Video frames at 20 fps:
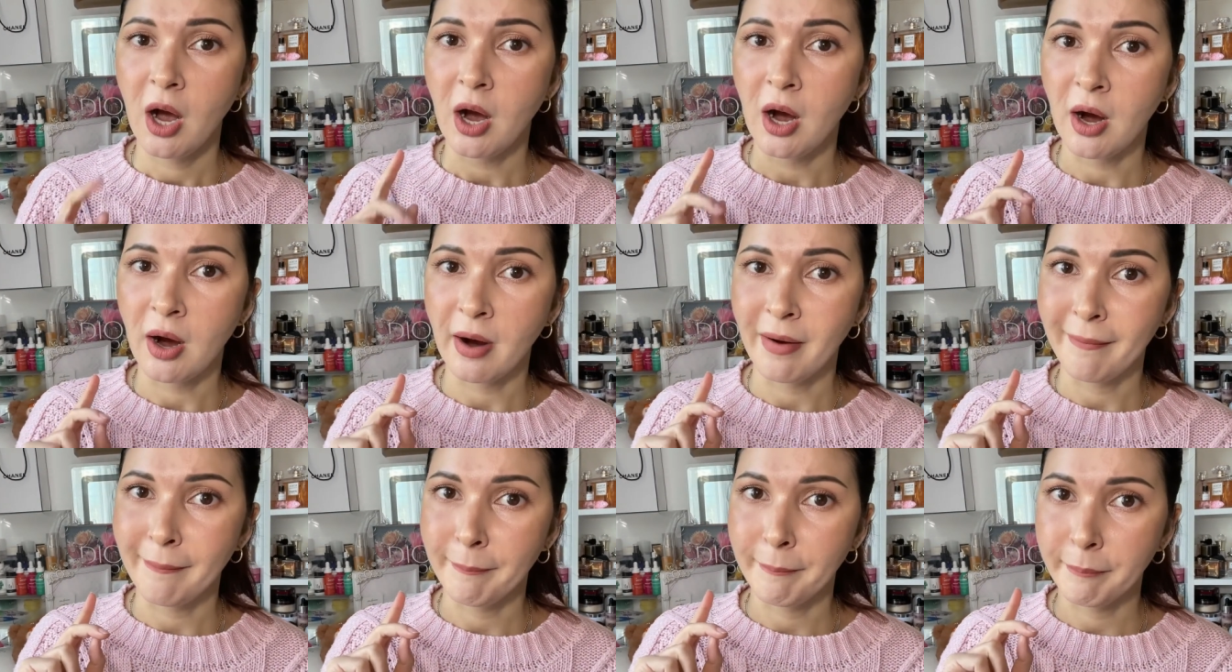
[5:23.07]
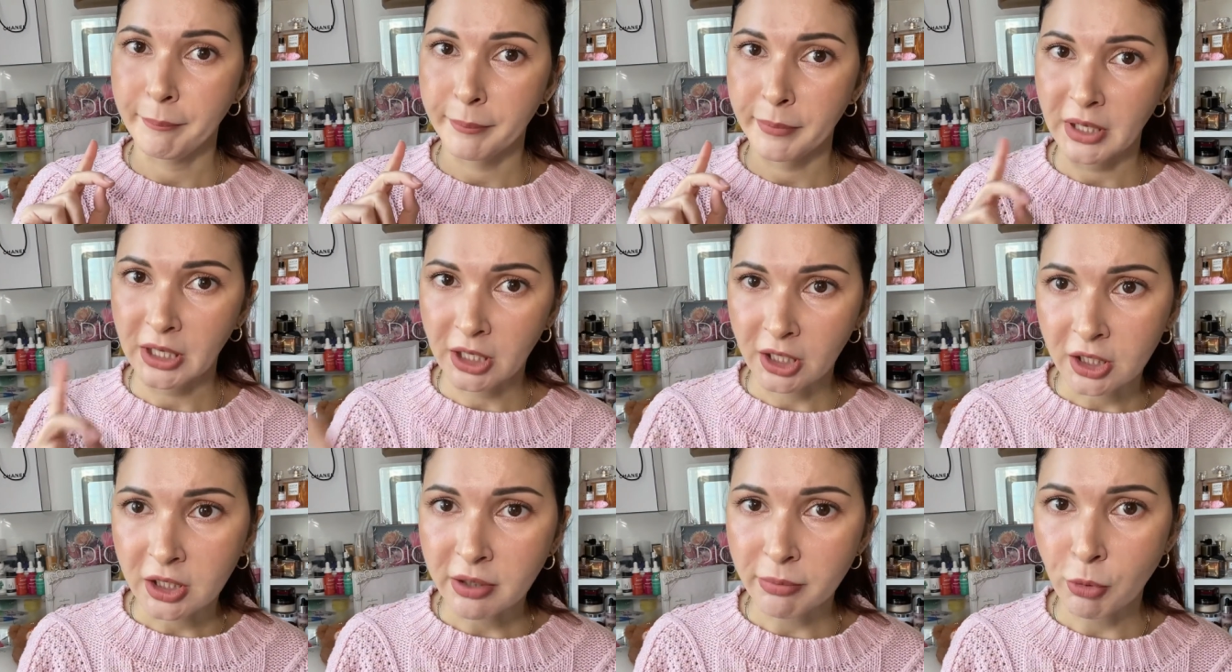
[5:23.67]
In
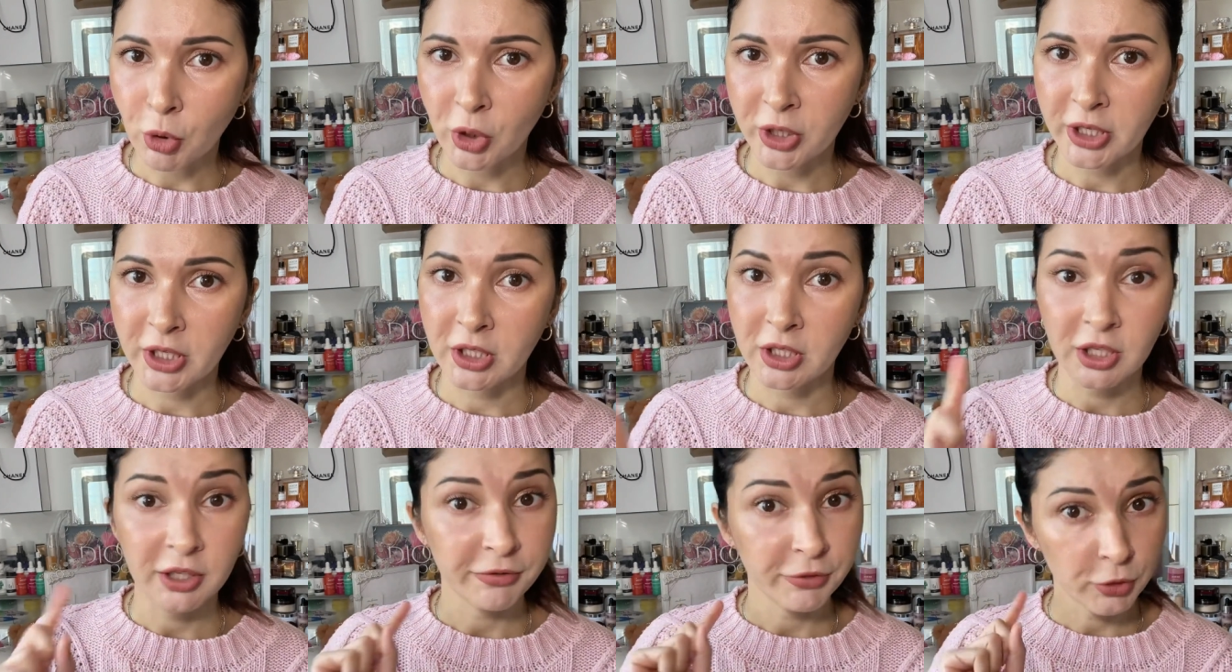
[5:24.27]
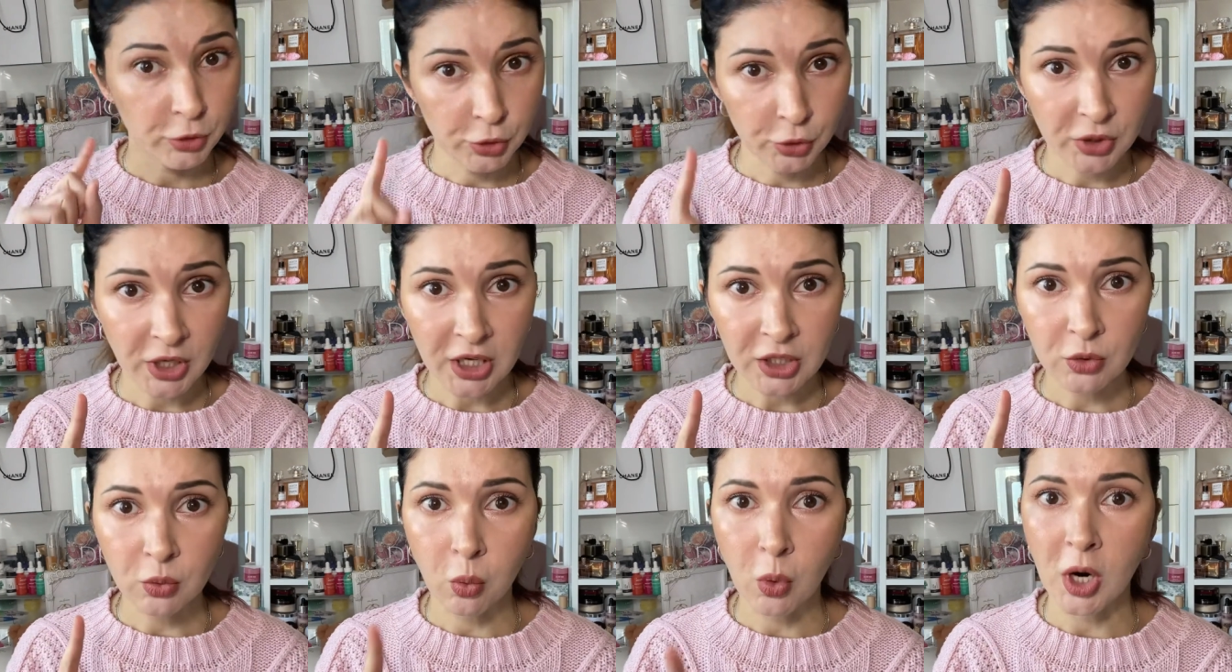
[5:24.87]
the morning, if you do
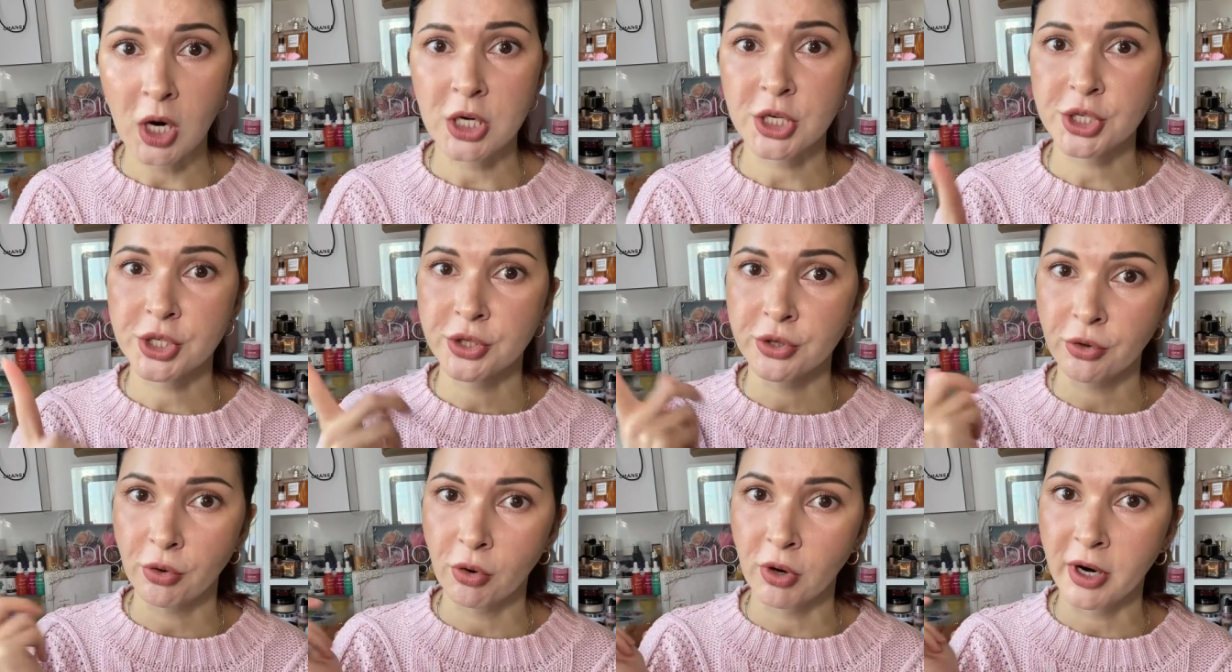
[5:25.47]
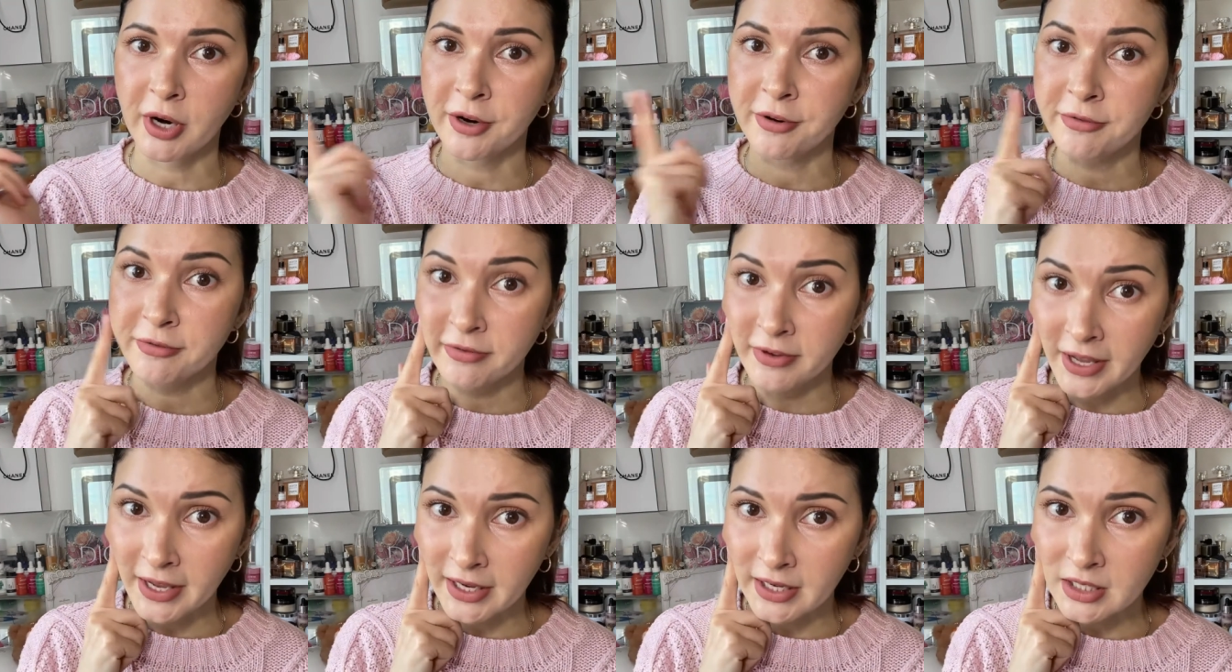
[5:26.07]
not wash your
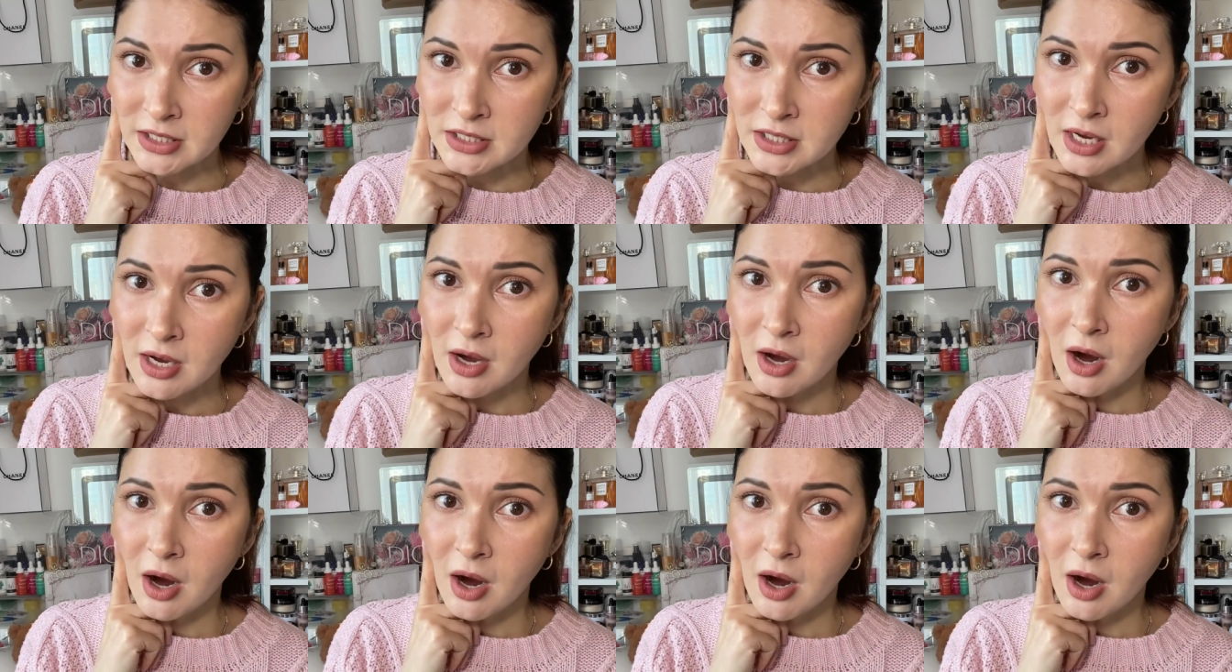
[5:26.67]
face